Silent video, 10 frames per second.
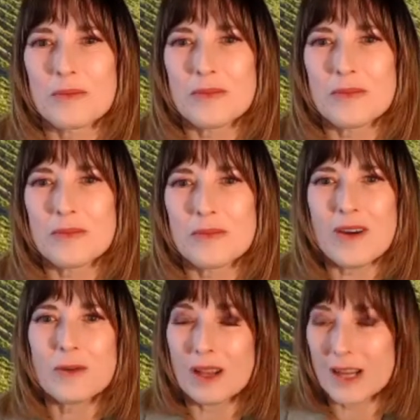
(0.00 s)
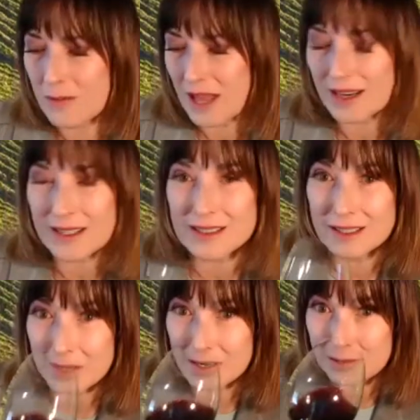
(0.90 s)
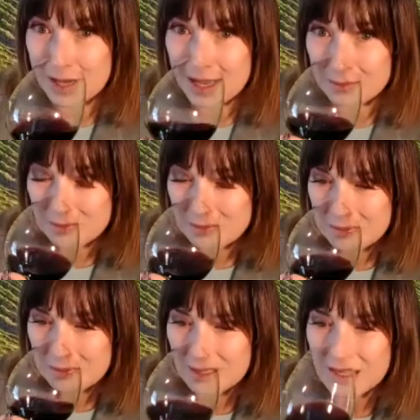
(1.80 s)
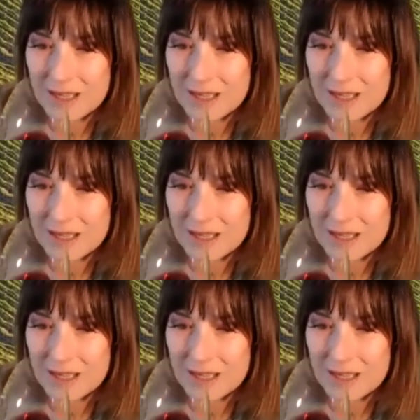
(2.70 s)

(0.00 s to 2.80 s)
All right. Well, aromatically right away, I